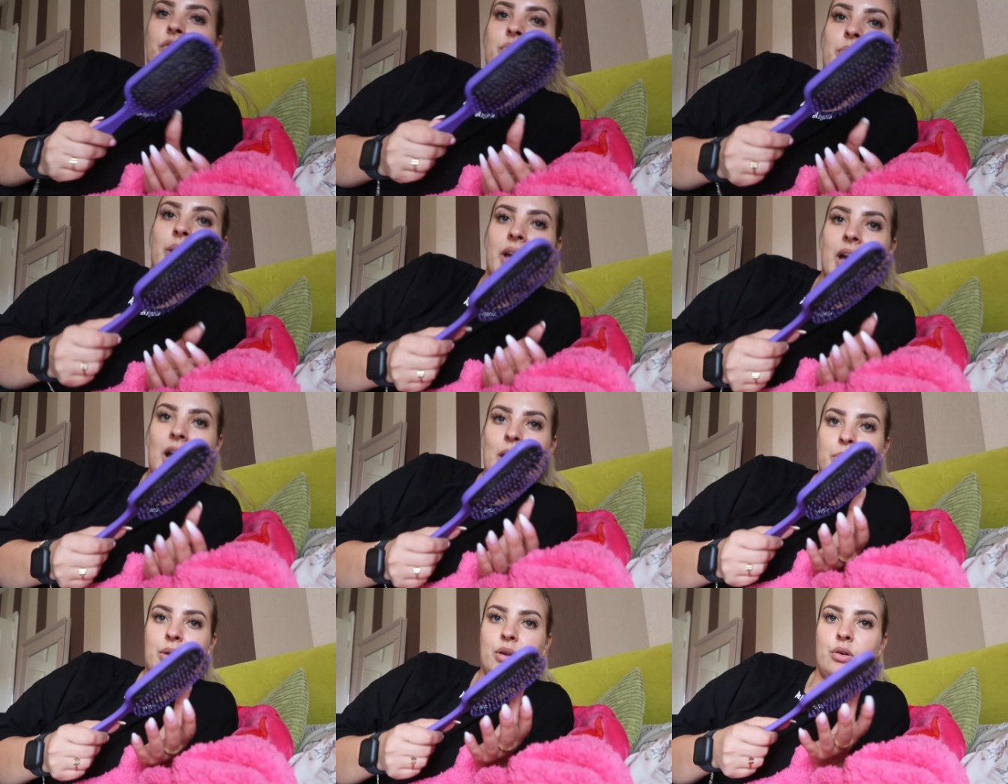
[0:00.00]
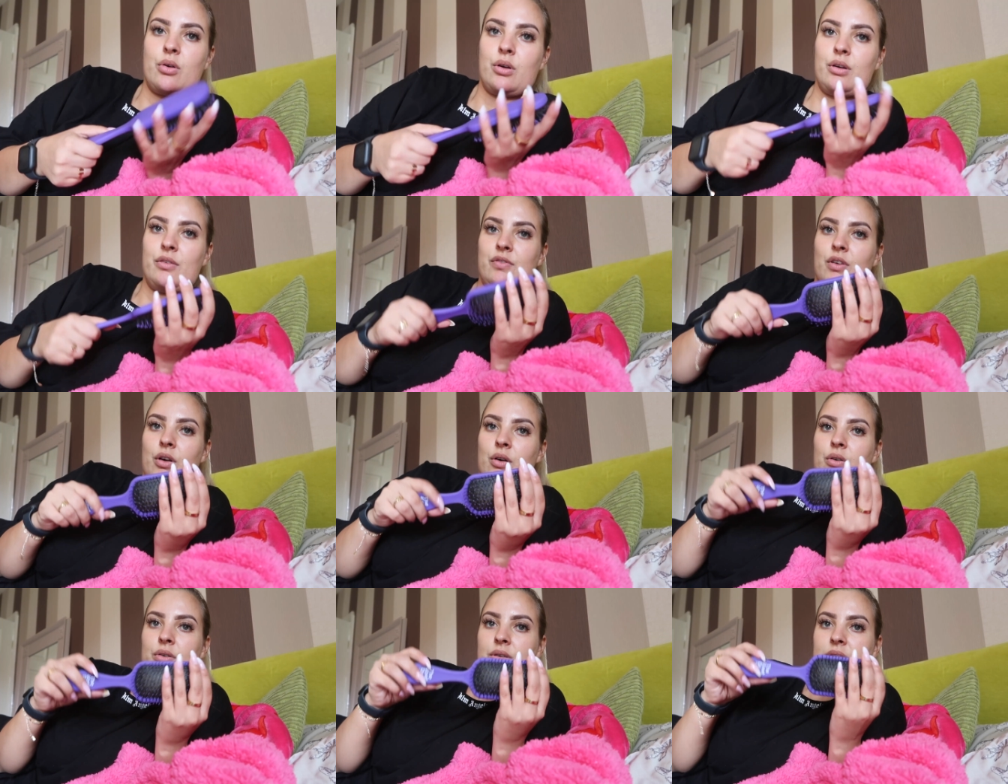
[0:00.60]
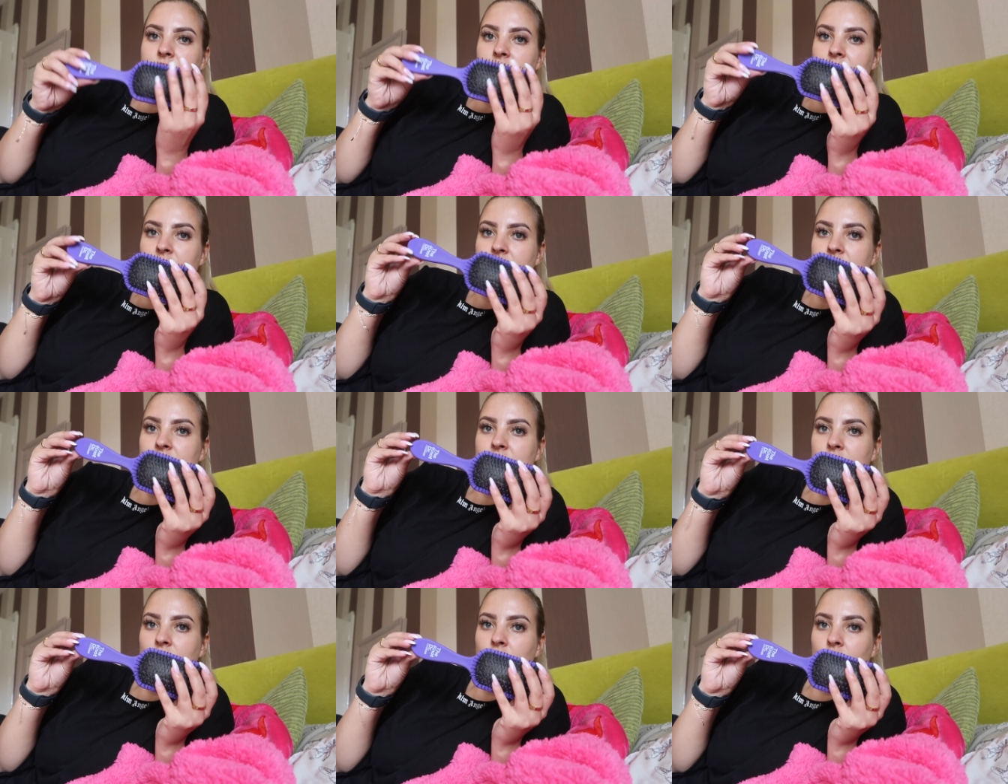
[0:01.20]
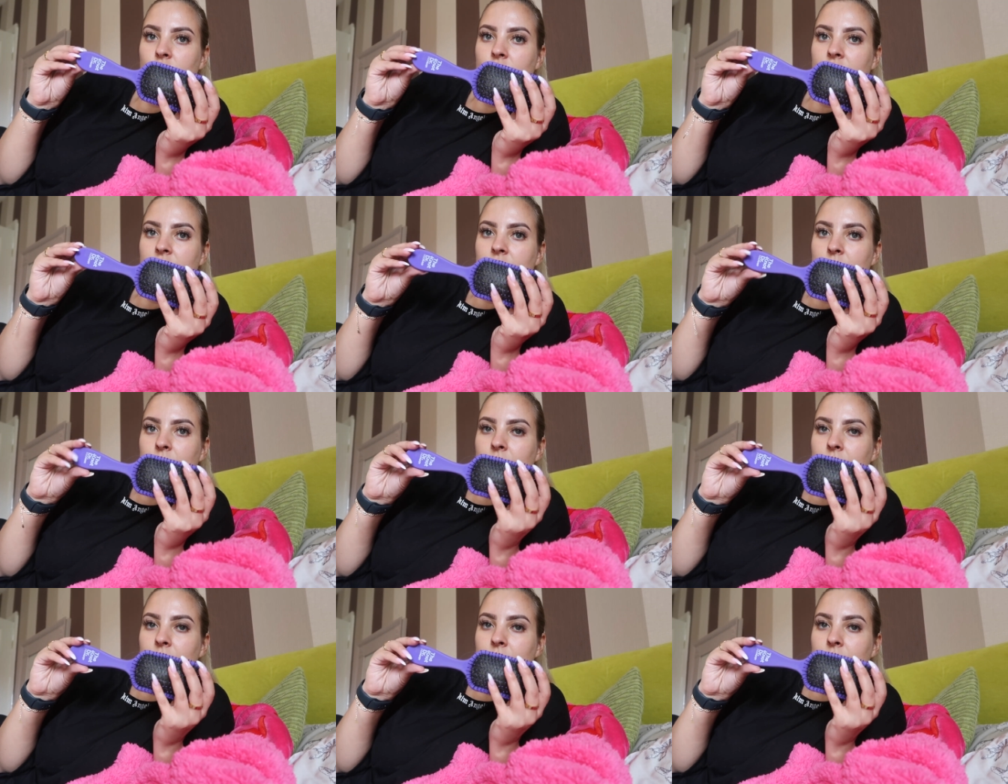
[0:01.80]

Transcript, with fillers: of my cabin crew vlogs. This, I got it in